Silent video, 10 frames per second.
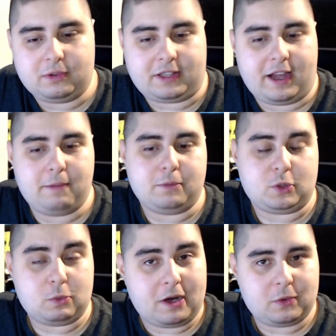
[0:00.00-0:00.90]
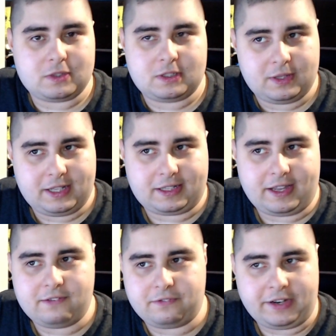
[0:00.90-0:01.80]
time. Subaru was the one that
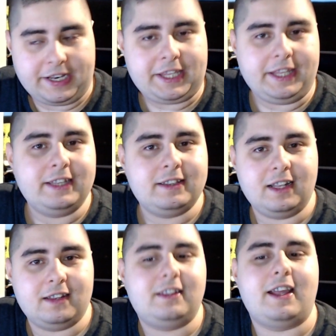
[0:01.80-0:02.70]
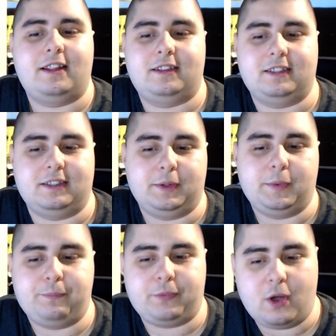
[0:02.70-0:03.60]
kind of rekindled that
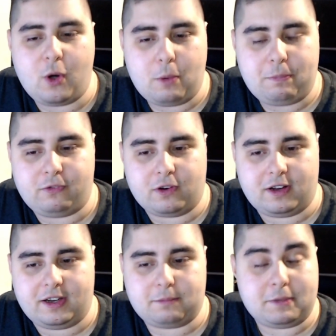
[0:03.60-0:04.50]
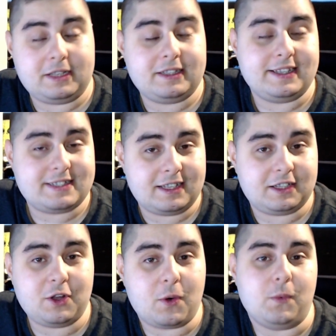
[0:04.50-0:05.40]
hope for her, but he said
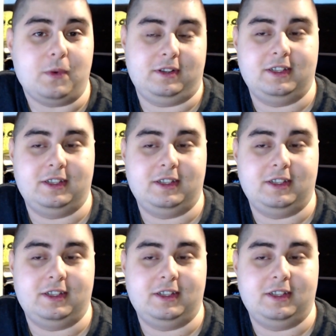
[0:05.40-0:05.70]
no.